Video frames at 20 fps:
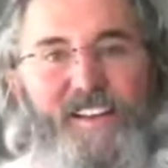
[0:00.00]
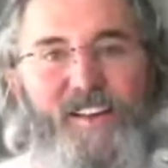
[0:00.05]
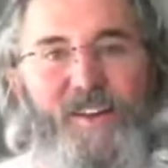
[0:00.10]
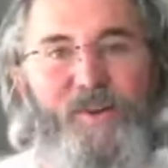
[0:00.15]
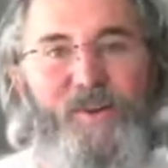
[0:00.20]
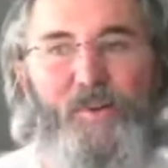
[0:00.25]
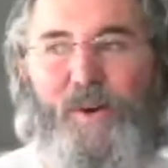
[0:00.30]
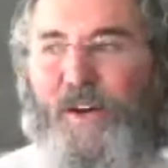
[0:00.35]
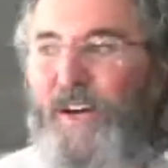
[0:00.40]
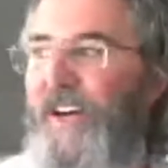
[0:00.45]

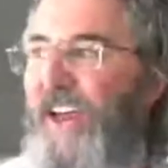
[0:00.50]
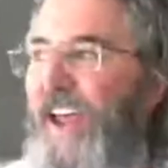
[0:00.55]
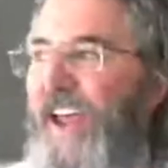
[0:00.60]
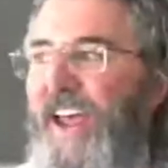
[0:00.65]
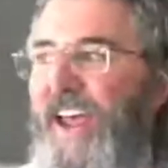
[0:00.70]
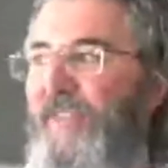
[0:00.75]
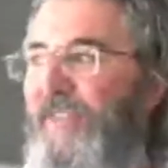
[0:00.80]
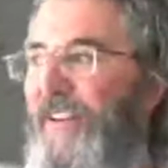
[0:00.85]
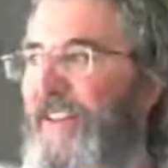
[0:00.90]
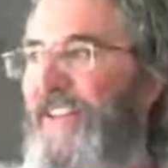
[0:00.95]
where
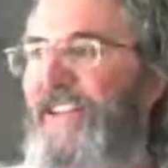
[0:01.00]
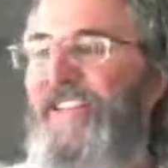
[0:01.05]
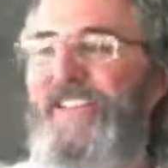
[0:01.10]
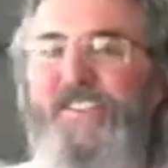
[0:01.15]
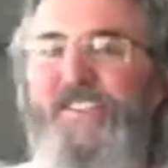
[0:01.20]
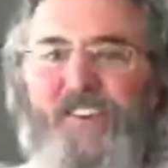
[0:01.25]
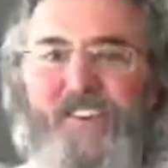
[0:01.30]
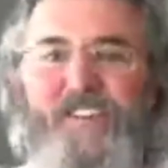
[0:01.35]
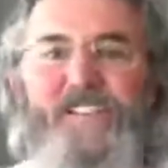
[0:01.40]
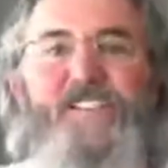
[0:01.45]
everything
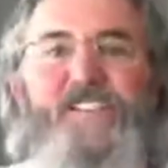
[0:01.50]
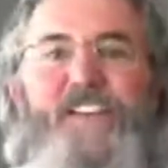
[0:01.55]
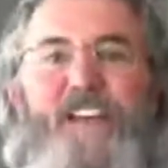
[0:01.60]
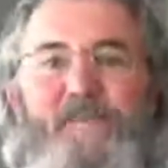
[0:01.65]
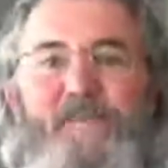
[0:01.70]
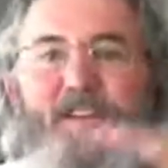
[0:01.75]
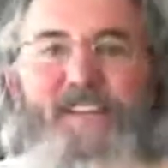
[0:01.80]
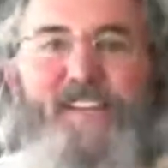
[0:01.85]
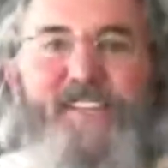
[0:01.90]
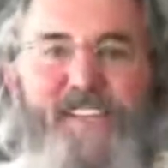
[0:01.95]
starts
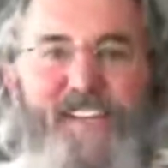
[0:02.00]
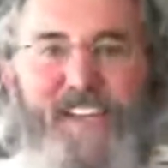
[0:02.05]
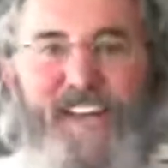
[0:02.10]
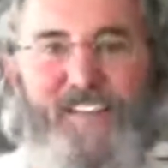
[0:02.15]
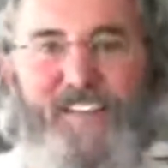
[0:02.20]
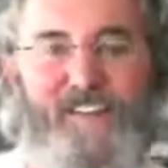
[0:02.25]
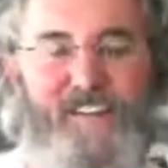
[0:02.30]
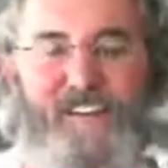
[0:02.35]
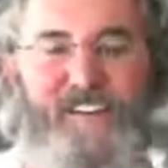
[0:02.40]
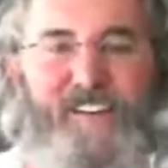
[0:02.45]
coming
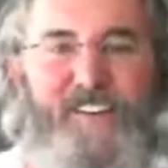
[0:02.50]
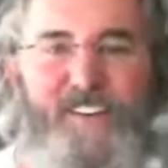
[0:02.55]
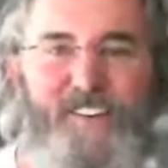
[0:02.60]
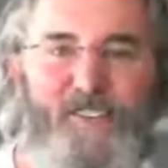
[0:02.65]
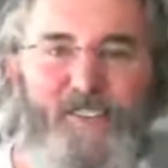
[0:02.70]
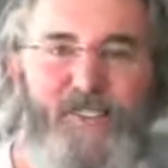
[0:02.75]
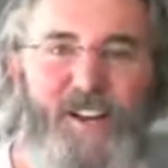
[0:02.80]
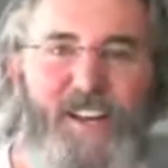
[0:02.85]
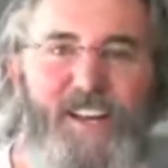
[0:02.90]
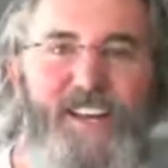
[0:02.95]
together,
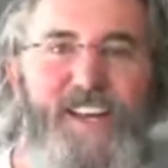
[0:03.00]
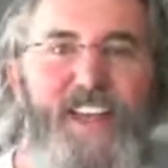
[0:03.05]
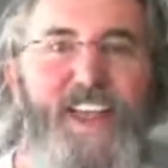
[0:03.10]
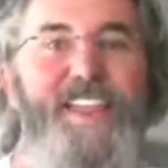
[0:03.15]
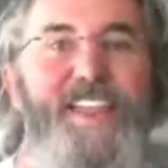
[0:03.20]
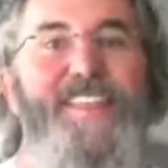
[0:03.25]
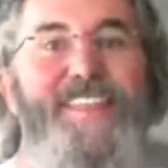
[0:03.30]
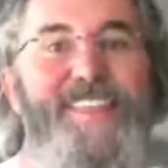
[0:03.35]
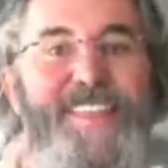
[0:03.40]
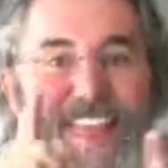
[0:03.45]
right?
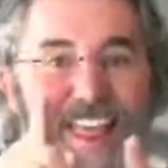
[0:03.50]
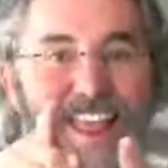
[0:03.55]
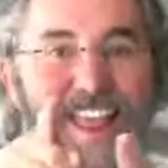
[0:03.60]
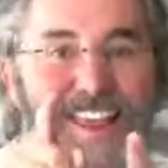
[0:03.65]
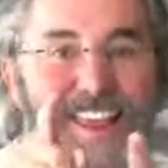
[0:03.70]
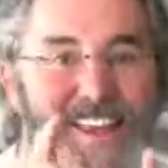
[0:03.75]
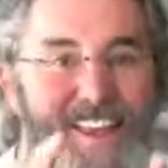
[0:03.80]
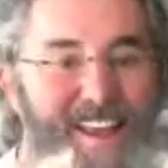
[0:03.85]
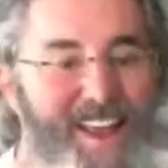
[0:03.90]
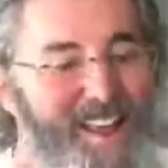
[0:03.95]
And
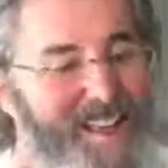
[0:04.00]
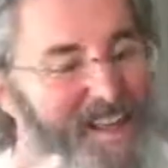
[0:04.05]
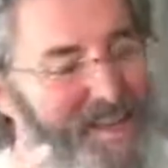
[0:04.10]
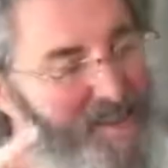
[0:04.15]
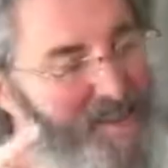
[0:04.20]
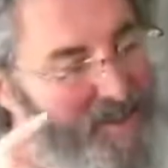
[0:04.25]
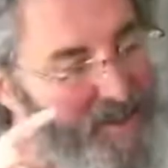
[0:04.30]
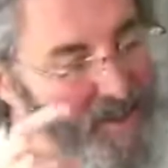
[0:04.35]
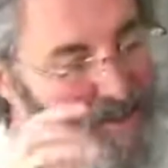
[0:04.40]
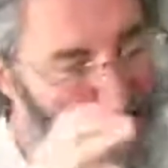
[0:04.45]
then
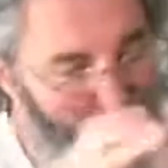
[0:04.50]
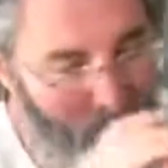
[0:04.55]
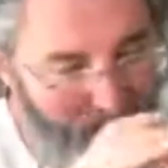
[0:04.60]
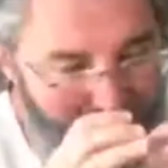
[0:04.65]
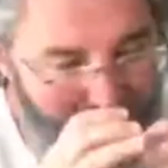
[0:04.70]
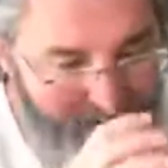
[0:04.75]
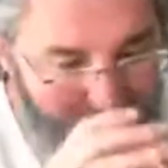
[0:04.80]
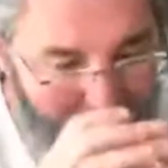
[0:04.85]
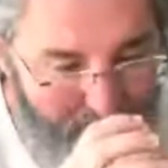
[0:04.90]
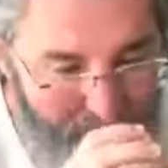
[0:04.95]
the
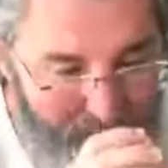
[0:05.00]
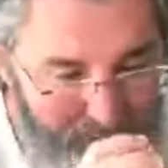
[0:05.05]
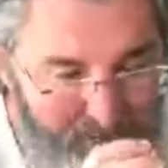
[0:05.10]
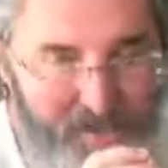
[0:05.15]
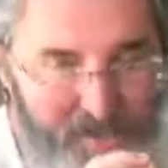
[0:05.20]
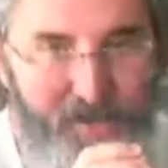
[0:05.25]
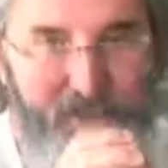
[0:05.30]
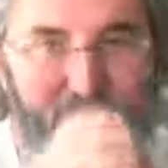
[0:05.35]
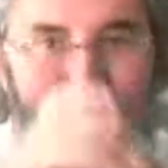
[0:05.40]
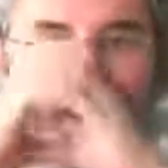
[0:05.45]
great
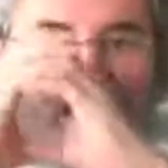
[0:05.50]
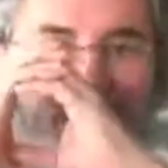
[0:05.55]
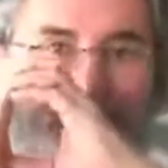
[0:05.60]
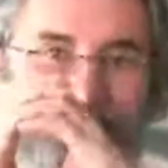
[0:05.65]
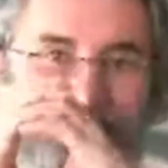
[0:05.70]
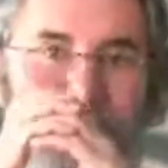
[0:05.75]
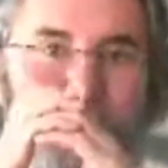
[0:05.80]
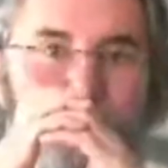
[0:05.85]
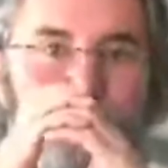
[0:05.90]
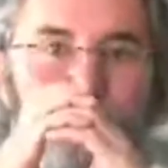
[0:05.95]
opportunity at
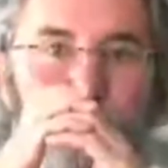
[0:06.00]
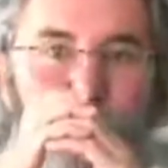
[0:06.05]
that